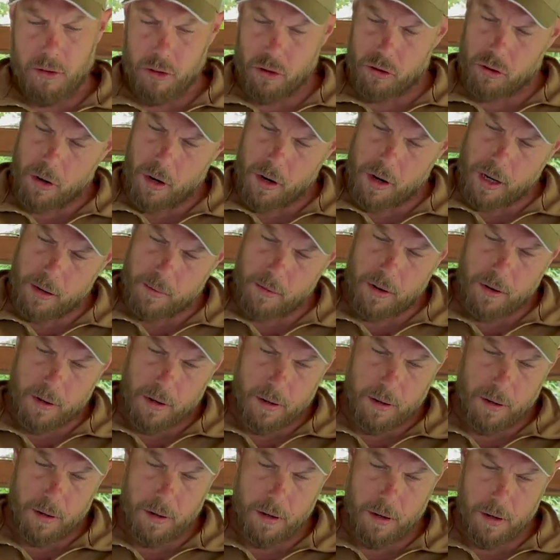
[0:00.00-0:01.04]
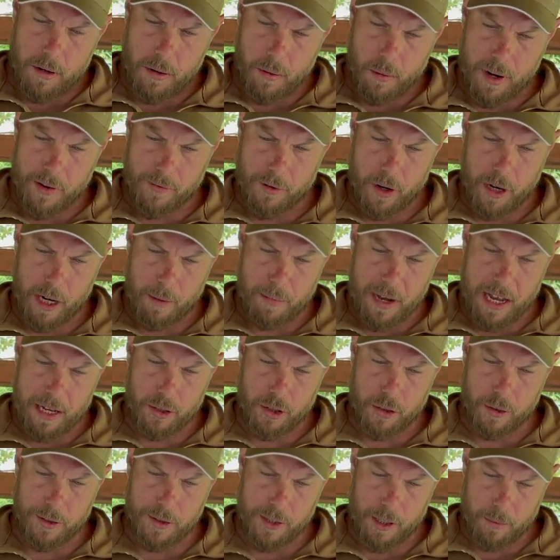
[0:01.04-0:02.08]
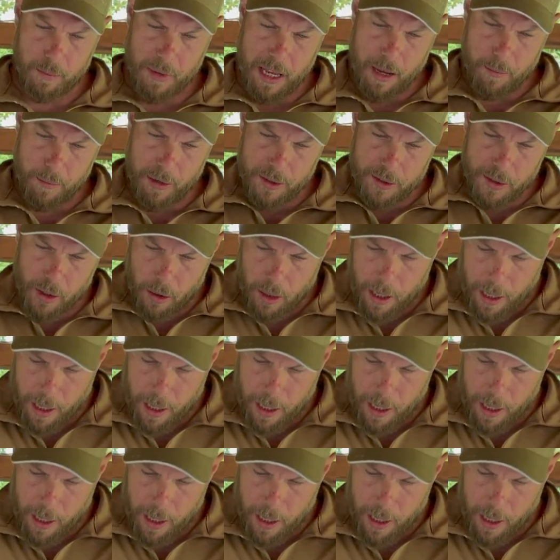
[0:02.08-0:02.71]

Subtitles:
Trying them on. We haven't got any batteries in them yet, but it's got